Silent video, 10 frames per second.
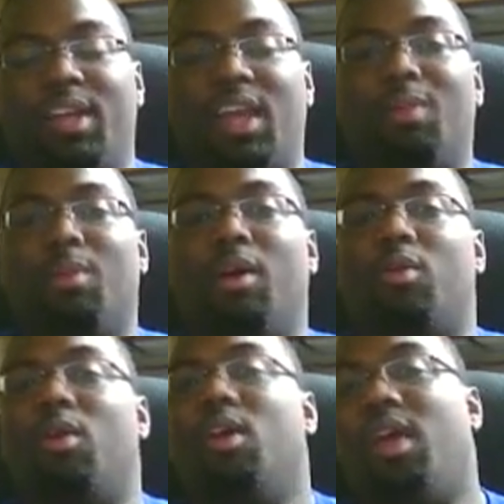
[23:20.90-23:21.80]
came
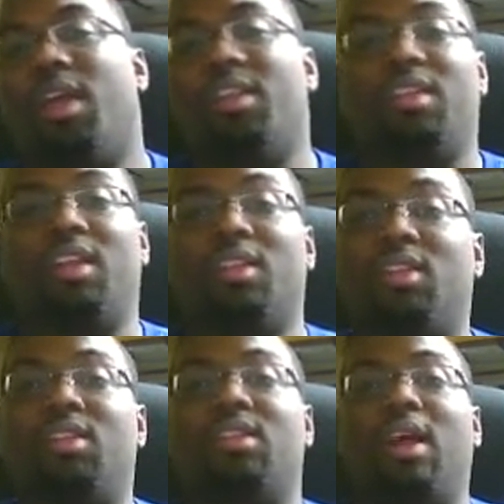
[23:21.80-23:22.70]
out and said,
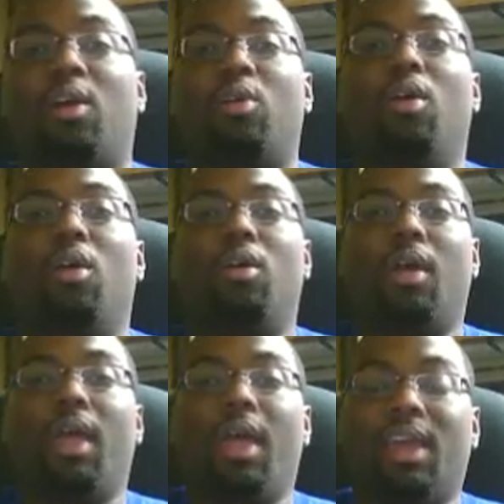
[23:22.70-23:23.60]
this is how
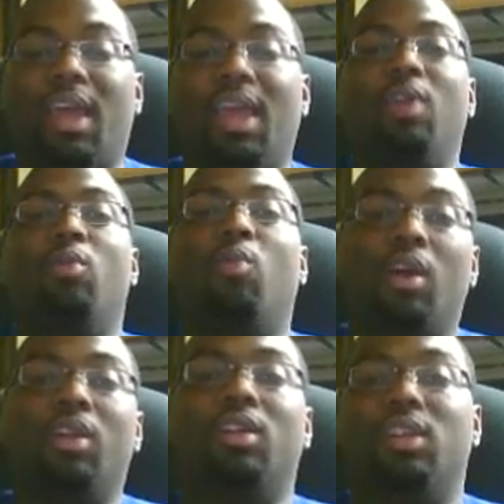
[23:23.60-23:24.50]

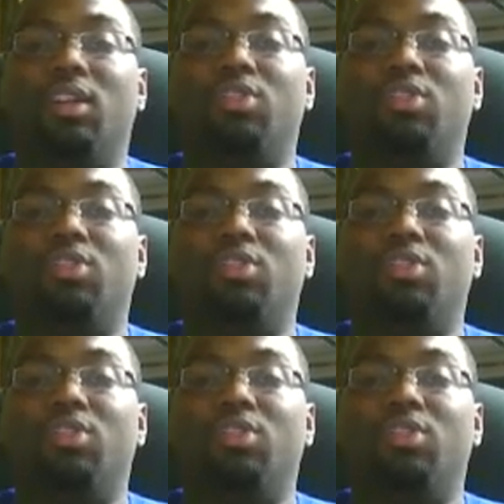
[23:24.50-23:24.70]
K1 elite